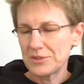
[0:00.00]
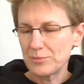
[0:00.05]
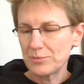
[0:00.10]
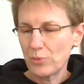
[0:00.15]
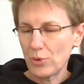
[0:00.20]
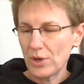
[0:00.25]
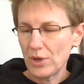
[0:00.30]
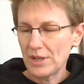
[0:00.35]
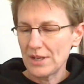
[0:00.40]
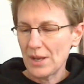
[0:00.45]
this
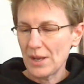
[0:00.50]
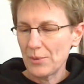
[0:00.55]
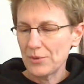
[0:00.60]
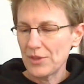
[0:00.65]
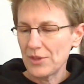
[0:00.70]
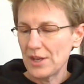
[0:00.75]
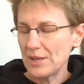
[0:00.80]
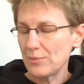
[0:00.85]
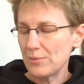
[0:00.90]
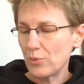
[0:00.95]
boy, not
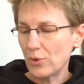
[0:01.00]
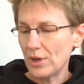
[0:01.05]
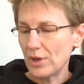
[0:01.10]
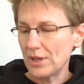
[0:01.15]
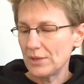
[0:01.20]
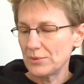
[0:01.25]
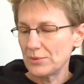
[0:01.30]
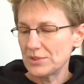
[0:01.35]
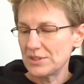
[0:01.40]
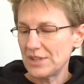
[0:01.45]
with any boy.
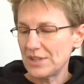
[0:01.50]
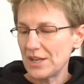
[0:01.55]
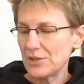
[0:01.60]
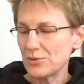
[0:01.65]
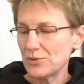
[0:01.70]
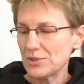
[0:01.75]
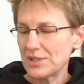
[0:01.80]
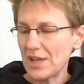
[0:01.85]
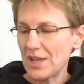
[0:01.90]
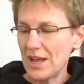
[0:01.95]
It was
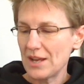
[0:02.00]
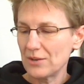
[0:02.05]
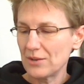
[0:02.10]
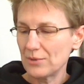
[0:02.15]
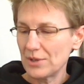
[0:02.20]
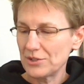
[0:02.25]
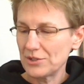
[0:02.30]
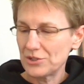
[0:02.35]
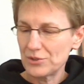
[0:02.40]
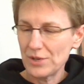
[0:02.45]
dangerous to hang
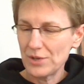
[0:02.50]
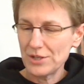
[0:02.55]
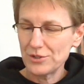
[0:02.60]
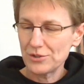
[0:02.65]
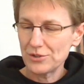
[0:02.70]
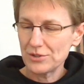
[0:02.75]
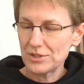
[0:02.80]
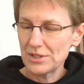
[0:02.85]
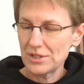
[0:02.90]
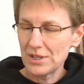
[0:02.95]
around
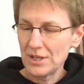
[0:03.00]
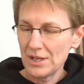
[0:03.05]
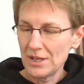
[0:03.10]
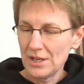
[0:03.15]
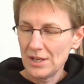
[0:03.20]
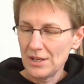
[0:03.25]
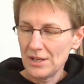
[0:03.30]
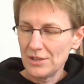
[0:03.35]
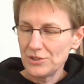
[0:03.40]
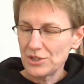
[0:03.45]
strangers.
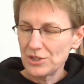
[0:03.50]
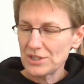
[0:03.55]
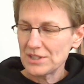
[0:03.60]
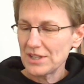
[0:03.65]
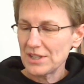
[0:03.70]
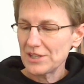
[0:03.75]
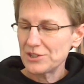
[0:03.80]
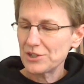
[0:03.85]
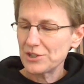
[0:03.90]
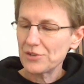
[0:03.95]

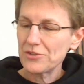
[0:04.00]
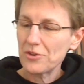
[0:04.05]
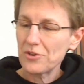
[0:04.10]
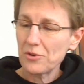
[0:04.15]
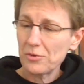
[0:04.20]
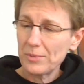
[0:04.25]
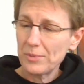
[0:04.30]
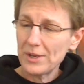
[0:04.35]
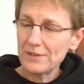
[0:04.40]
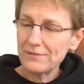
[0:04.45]
Just last year,
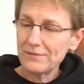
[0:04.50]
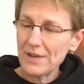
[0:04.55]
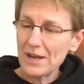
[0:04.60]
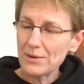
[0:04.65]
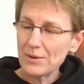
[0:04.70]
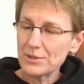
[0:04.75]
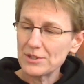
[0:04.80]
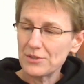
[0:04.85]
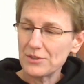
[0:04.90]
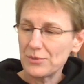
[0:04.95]
there had been a
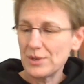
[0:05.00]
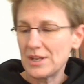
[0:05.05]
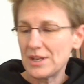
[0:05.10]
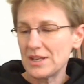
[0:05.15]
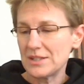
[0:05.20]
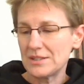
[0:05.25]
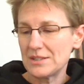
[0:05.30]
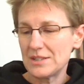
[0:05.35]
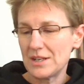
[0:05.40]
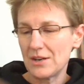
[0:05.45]
virus and three
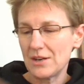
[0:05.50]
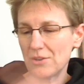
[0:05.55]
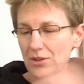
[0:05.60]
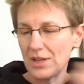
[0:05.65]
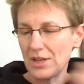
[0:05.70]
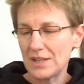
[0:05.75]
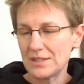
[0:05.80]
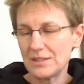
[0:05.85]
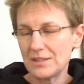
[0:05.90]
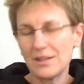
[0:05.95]
kids in our
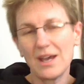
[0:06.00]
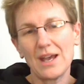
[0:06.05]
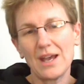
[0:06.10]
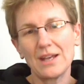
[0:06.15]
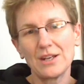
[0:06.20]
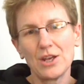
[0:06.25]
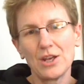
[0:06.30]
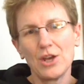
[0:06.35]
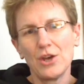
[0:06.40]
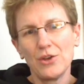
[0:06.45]
class had
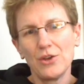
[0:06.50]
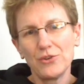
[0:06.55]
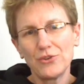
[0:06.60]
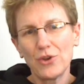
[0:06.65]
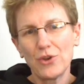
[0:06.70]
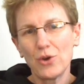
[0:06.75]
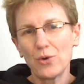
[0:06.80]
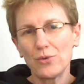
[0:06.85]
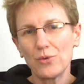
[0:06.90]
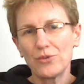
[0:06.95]
died.
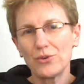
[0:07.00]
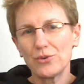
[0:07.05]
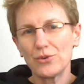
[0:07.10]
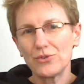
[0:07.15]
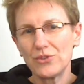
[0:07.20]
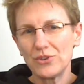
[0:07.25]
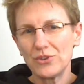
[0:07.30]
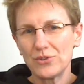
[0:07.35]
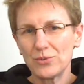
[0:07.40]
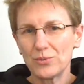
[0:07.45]
So
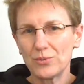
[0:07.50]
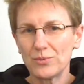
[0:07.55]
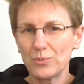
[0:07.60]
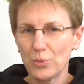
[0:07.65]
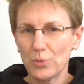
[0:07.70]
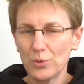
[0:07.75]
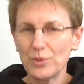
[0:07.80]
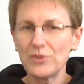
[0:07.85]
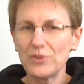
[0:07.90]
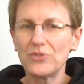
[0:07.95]
there's these
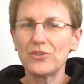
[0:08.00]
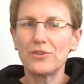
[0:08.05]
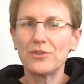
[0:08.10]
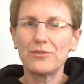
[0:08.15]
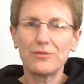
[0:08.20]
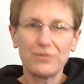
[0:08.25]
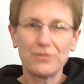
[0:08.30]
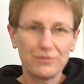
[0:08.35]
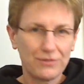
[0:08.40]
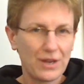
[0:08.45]
worries
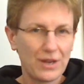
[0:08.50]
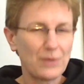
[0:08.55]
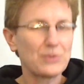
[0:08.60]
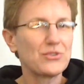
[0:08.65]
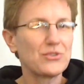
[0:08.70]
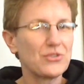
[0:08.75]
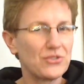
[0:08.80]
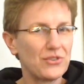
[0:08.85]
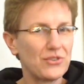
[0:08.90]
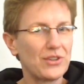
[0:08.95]
of
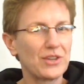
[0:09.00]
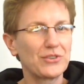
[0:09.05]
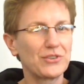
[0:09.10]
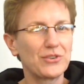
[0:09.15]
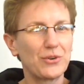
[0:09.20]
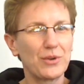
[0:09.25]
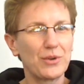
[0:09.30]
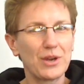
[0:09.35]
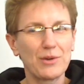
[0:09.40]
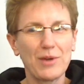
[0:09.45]
viruses and
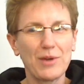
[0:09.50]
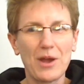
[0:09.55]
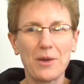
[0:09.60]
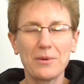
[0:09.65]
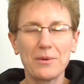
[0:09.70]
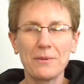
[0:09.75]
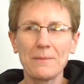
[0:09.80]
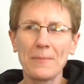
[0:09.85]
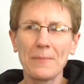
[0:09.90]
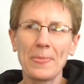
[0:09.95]
things going
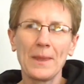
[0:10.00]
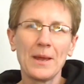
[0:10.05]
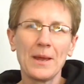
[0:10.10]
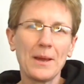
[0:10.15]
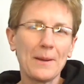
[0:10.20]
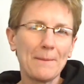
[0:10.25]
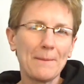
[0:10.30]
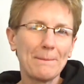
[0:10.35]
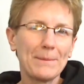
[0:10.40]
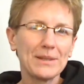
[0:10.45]
around.
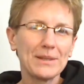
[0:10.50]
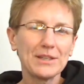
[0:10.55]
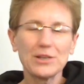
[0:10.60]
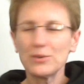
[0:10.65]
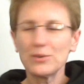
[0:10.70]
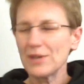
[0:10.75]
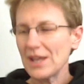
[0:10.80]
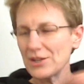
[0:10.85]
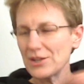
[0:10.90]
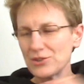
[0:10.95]
But
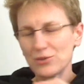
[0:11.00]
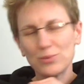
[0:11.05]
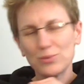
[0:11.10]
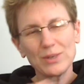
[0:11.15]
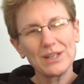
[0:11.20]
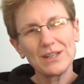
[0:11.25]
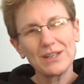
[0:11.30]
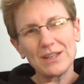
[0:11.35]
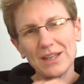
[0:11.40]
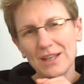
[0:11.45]
literally, as you
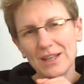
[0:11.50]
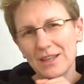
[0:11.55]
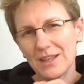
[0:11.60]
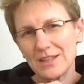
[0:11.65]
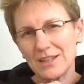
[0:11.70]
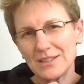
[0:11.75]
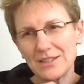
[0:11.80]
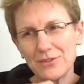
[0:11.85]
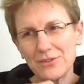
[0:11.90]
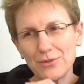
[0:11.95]
read, like
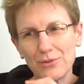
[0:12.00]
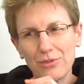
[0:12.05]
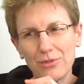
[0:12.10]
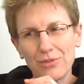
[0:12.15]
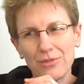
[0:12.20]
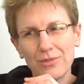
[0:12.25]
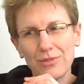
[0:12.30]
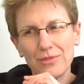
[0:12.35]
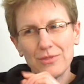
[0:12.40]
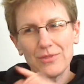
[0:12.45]
it's either
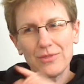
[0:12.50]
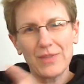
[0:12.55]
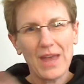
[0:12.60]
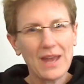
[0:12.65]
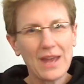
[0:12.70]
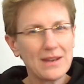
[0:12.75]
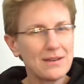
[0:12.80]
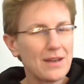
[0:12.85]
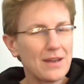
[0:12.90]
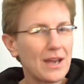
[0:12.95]

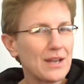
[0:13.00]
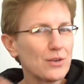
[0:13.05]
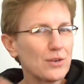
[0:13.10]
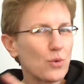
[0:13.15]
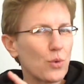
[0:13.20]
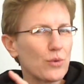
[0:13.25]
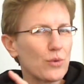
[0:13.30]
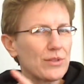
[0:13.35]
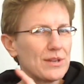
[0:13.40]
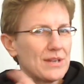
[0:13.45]
that night
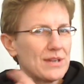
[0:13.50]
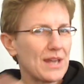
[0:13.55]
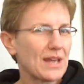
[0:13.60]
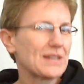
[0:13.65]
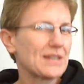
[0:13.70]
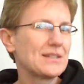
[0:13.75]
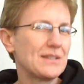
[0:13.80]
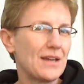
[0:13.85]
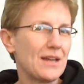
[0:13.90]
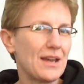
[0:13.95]
or the
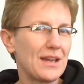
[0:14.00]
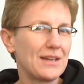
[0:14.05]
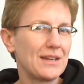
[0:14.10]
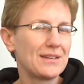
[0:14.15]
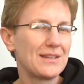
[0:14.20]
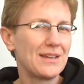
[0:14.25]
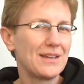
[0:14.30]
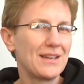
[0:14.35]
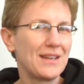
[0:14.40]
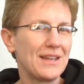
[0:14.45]
next
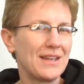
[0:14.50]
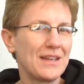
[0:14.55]
night,